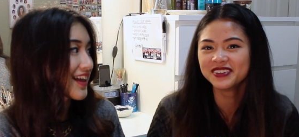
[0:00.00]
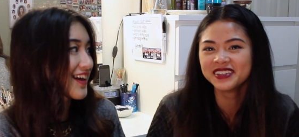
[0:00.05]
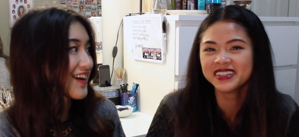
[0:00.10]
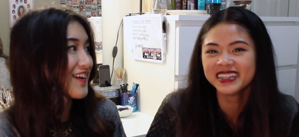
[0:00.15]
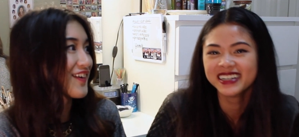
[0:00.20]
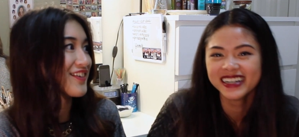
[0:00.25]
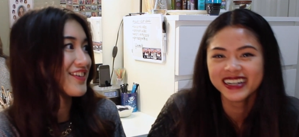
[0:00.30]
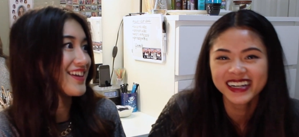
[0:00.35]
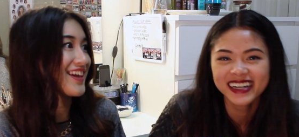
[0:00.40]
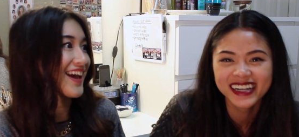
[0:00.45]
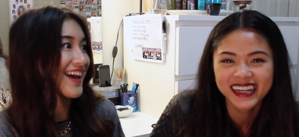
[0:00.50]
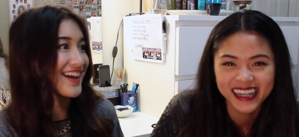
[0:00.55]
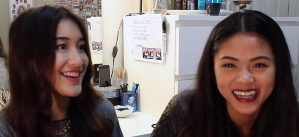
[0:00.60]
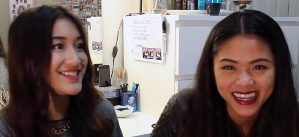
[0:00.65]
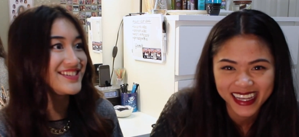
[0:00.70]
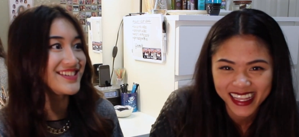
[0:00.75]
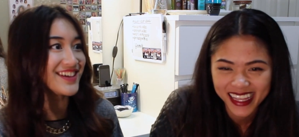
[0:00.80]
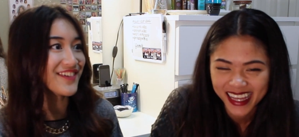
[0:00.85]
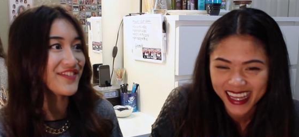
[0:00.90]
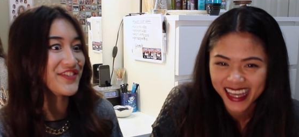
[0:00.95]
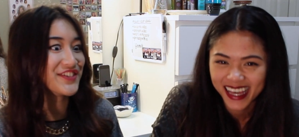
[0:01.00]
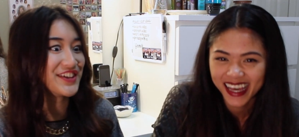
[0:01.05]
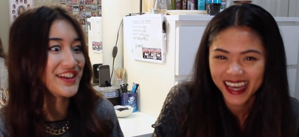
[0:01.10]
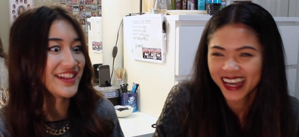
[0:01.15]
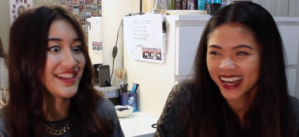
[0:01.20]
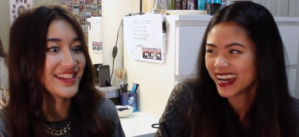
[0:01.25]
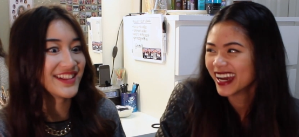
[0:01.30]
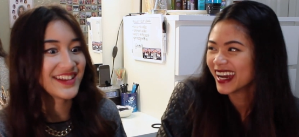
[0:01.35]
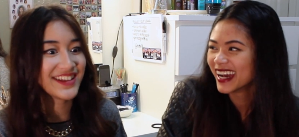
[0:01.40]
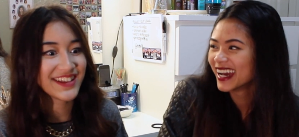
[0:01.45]
Speaker 1: Oh yeah,
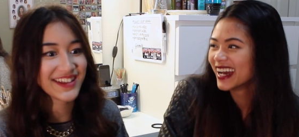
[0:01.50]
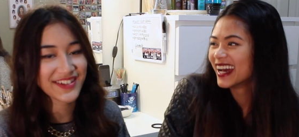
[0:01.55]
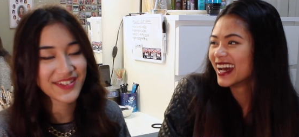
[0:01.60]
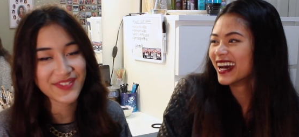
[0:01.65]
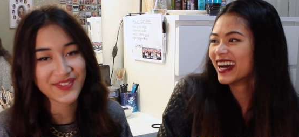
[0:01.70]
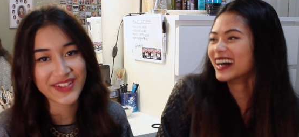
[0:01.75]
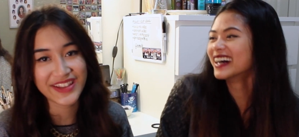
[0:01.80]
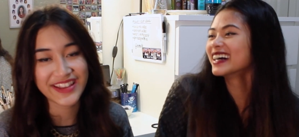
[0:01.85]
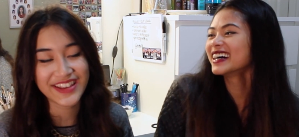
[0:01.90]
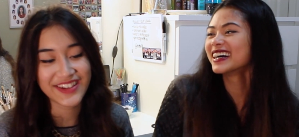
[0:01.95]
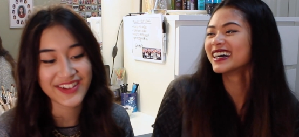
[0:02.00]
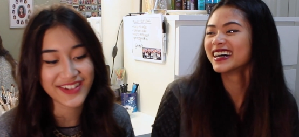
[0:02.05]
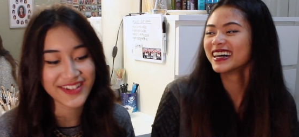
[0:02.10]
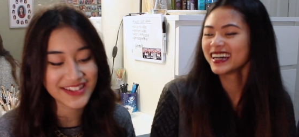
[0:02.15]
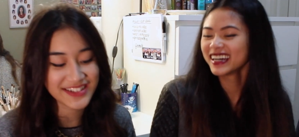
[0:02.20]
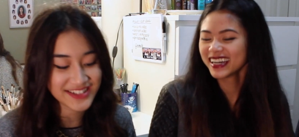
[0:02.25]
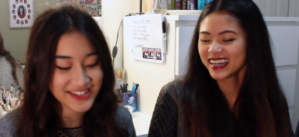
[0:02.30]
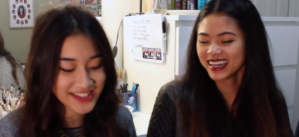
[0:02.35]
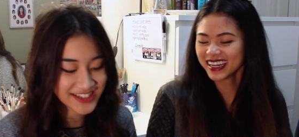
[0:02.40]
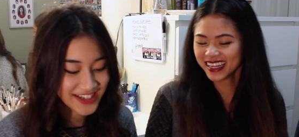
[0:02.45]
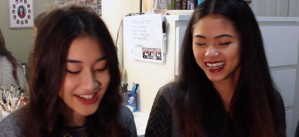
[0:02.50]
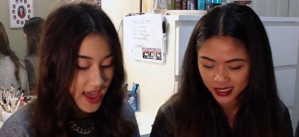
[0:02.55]
definitely. Oh my gosh.